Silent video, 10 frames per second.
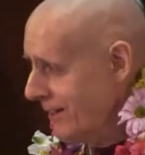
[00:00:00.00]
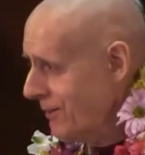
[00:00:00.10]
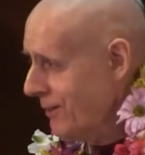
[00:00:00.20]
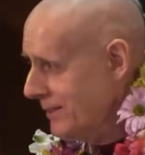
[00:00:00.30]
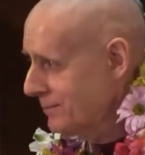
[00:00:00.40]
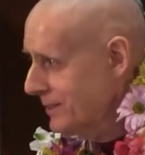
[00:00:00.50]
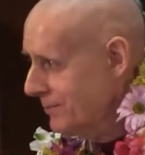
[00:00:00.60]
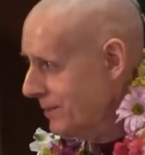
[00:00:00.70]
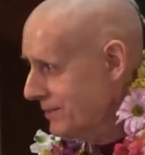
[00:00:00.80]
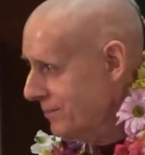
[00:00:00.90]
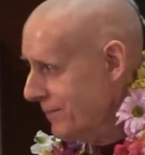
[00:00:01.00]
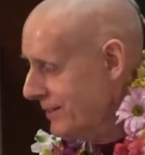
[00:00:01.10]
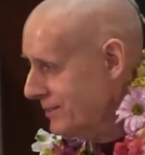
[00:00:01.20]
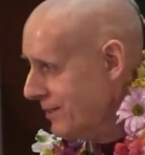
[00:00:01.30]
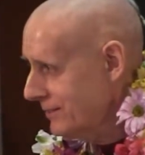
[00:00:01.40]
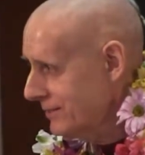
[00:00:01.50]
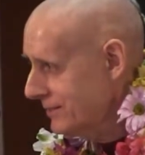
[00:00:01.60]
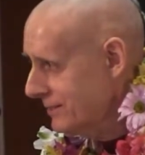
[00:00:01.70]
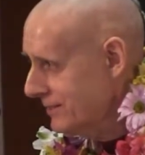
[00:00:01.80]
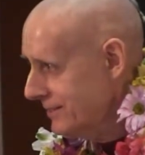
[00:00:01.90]
later on, but it wasn't based on
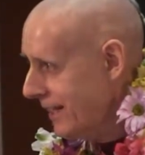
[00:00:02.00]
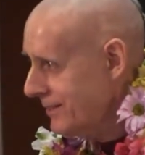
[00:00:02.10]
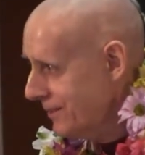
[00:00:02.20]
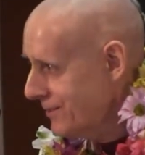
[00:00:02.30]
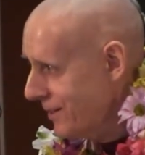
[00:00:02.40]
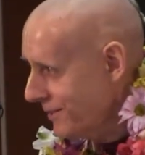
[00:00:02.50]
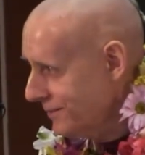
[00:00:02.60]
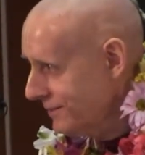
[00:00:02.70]
sex desire.